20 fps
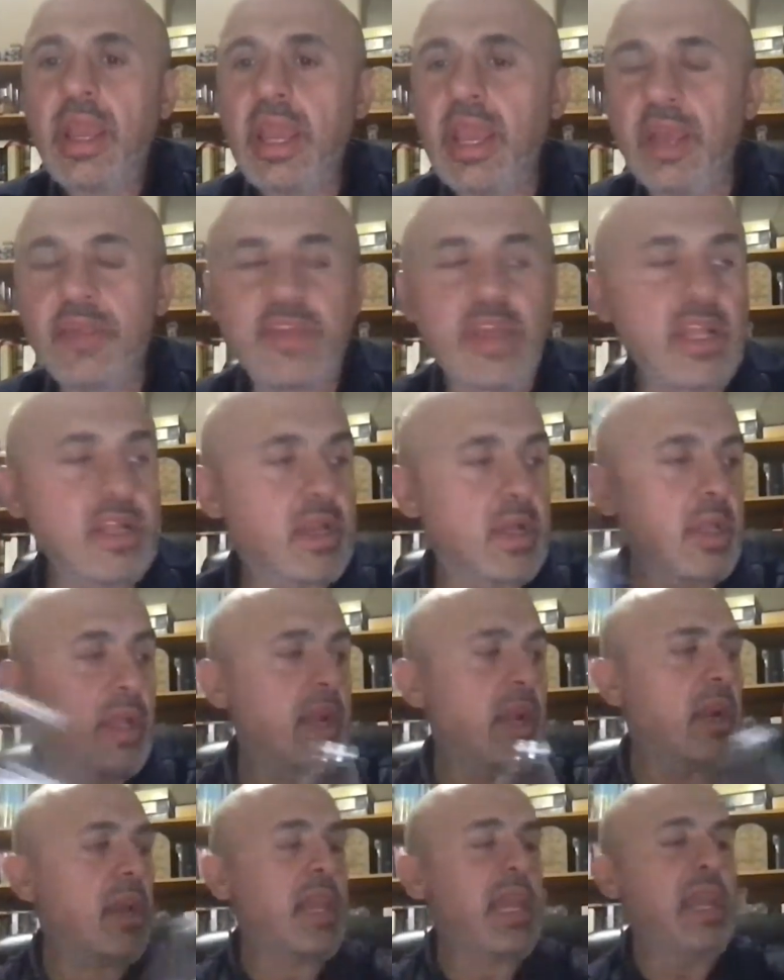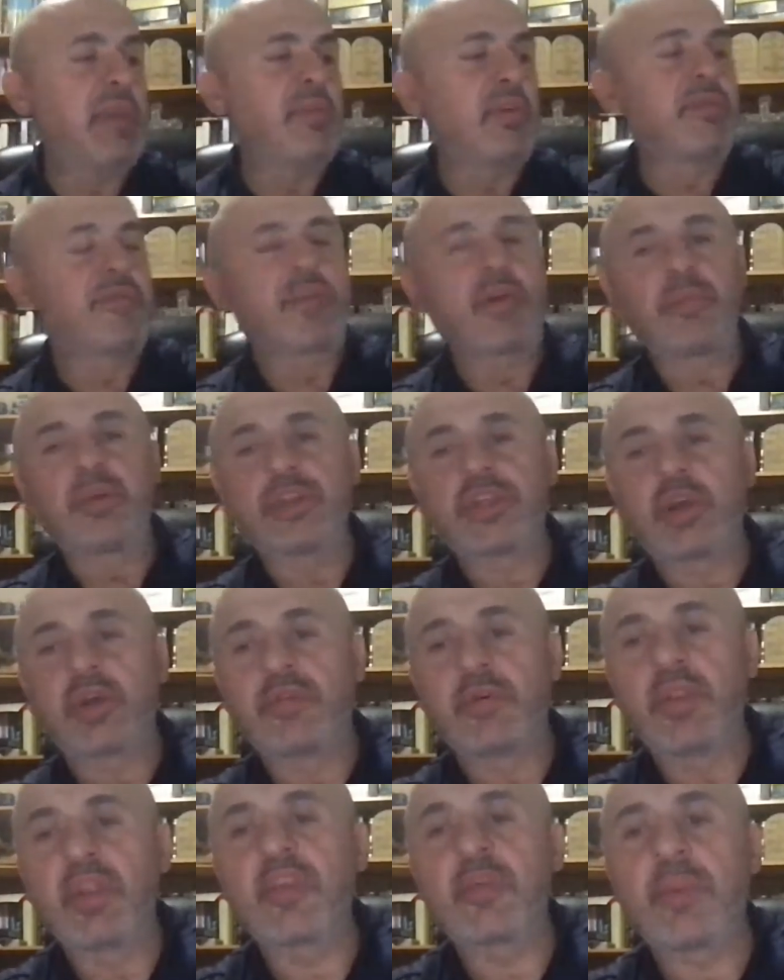Is it clear, even from the
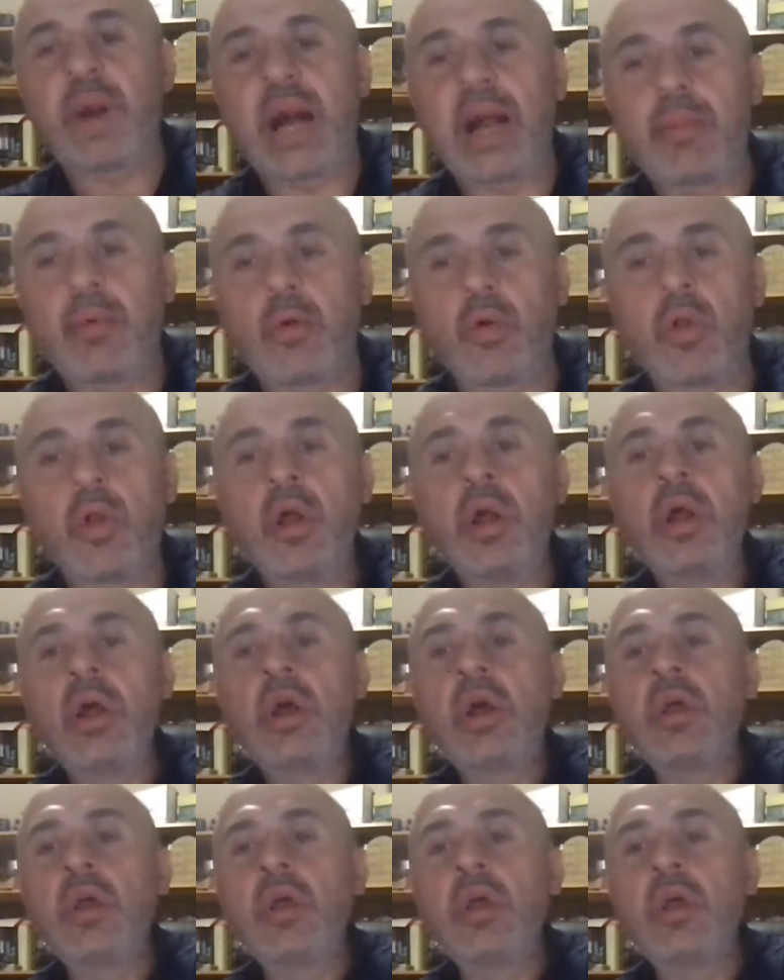Jehovah Witness Bible,